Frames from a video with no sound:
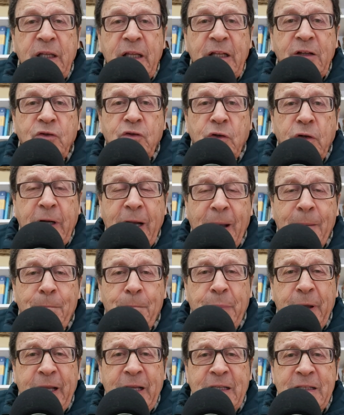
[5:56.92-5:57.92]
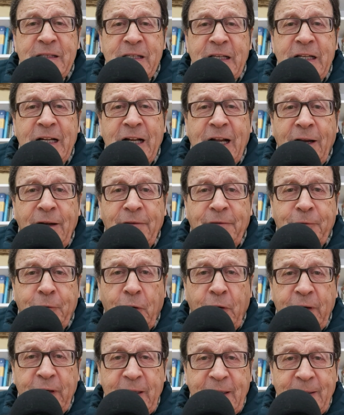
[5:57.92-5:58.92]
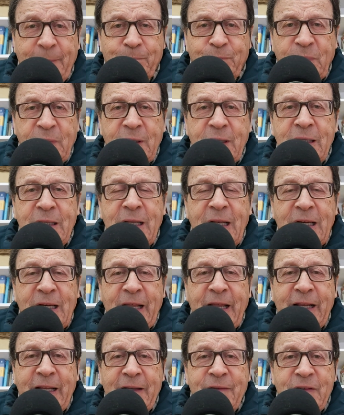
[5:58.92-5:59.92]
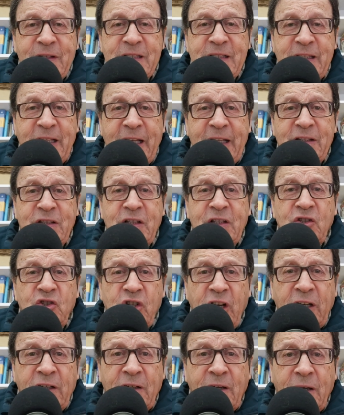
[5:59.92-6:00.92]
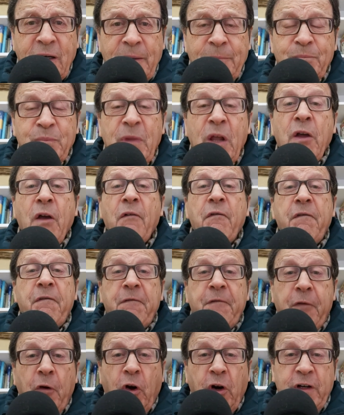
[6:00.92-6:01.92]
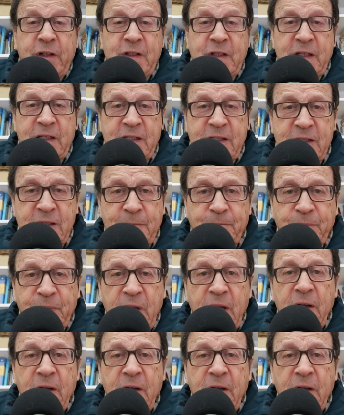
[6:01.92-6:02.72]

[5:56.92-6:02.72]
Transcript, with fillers: into campaigns in California, like in the states in general, forces